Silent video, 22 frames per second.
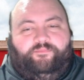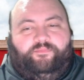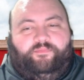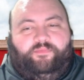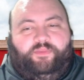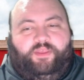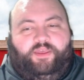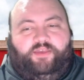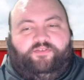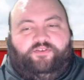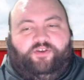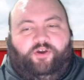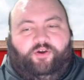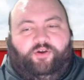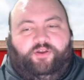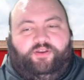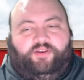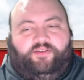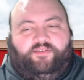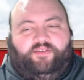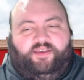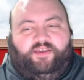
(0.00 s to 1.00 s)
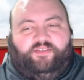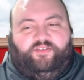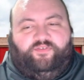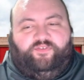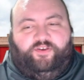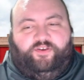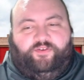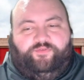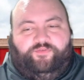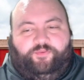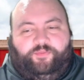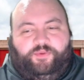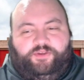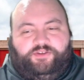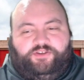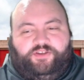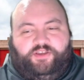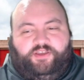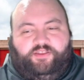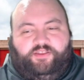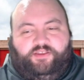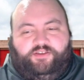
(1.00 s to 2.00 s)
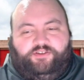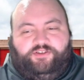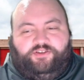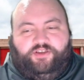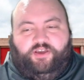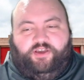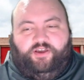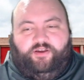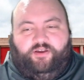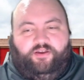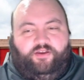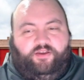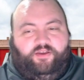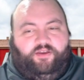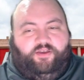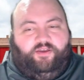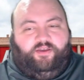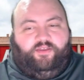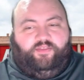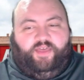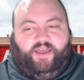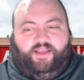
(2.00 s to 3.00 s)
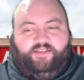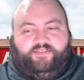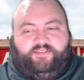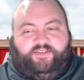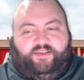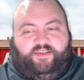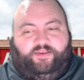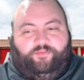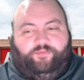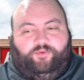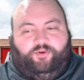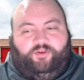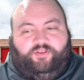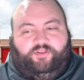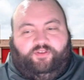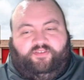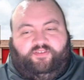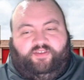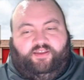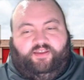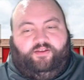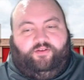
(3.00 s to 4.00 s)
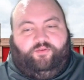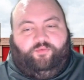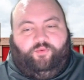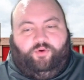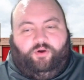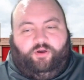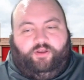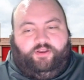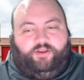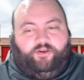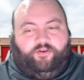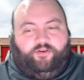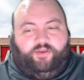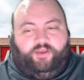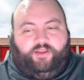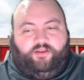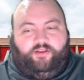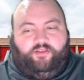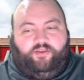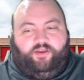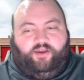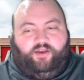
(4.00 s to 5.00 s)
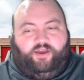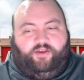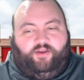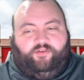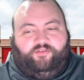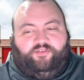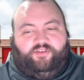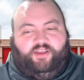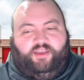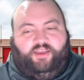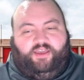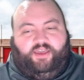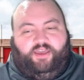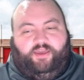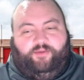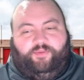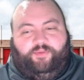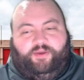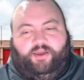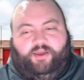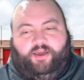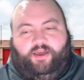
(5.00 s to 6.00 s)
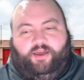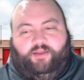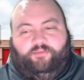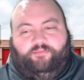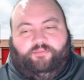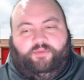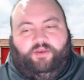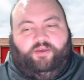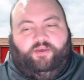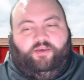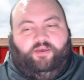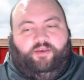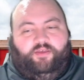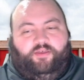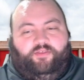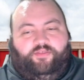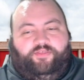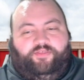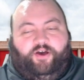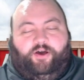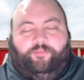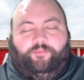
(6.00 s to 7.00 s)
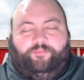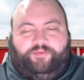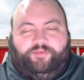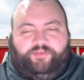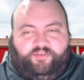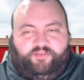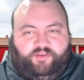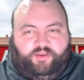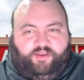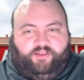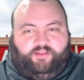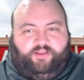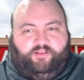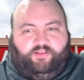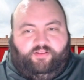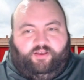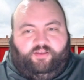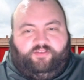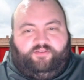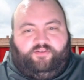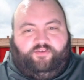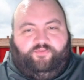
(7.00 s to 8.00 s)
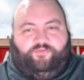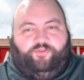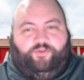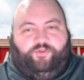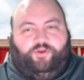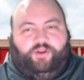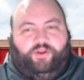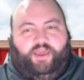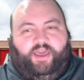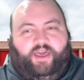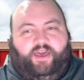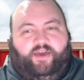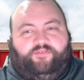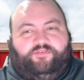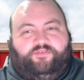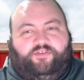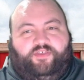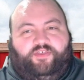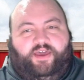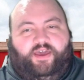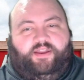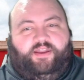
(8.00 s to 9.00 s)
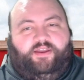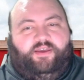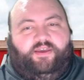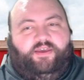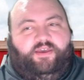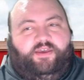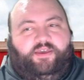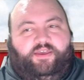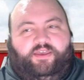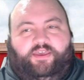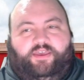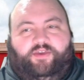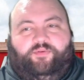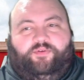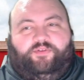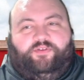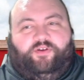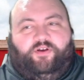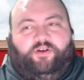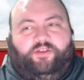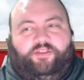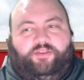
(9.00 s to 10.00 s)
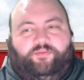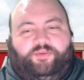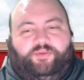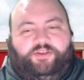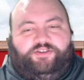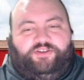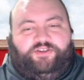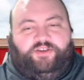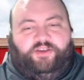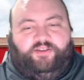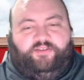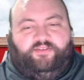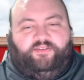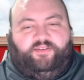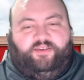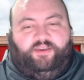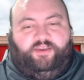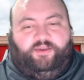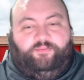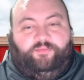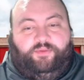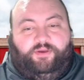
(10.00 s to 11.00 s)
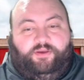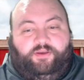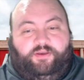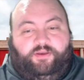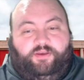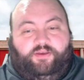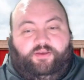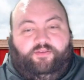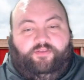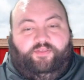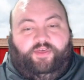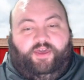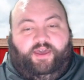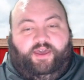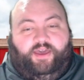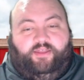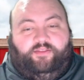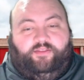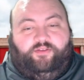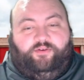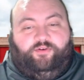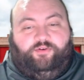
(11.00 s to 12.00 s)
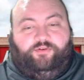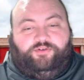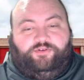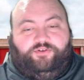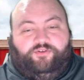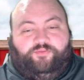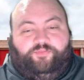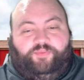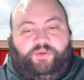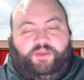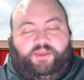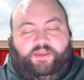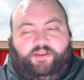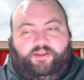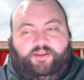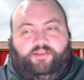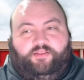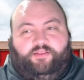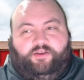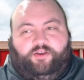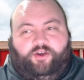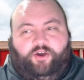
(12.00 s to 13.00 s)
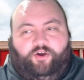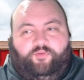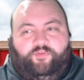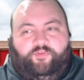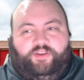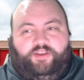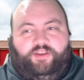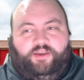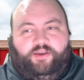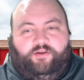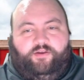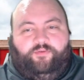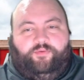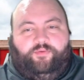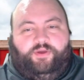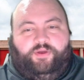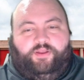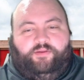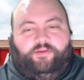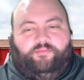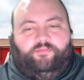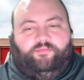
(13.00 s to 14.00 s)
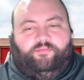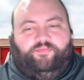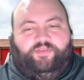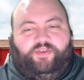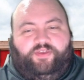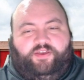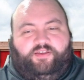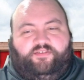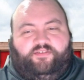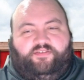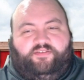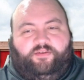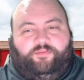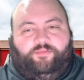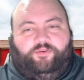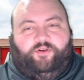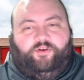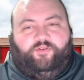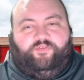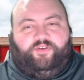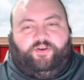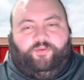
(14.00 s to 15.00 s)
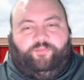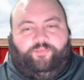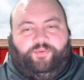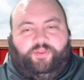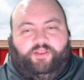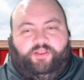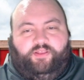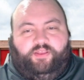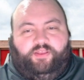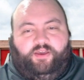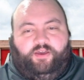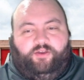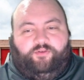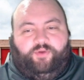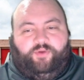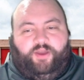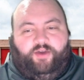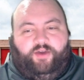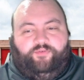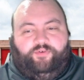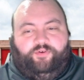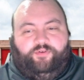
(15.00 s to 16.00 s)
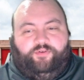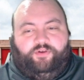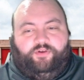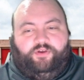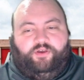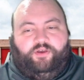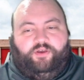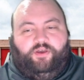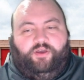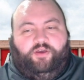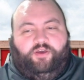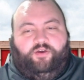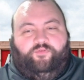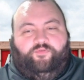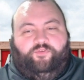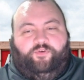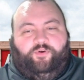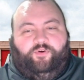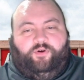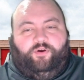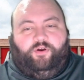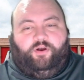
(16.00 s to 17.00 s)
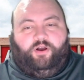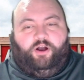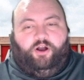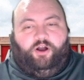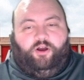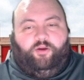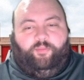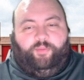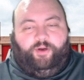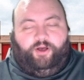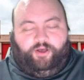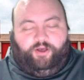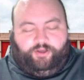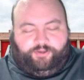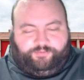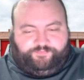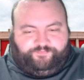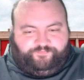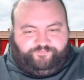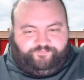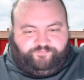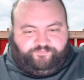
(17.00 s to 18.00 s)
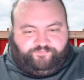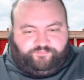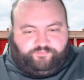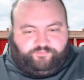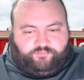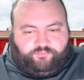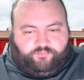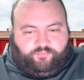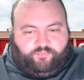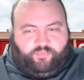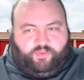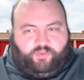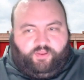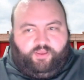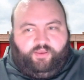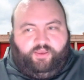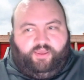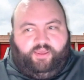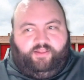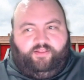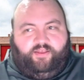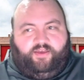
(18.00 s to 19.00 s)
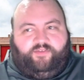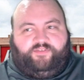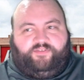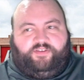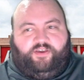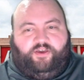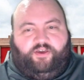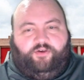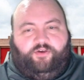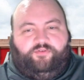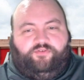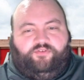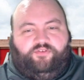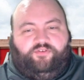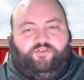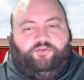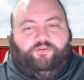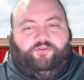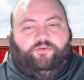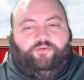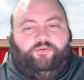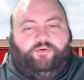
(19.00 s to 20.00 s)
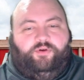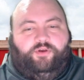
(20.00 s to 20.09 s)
is going to take the field for Michigan this year. That team was 10-1 going into the Ohio State game and got thumped and then lost to Florida after that. He was on the Michigan team that the Hoosiers beat in the COVID year when things seemed to have completely unraveled for Harbaugh. He left to go to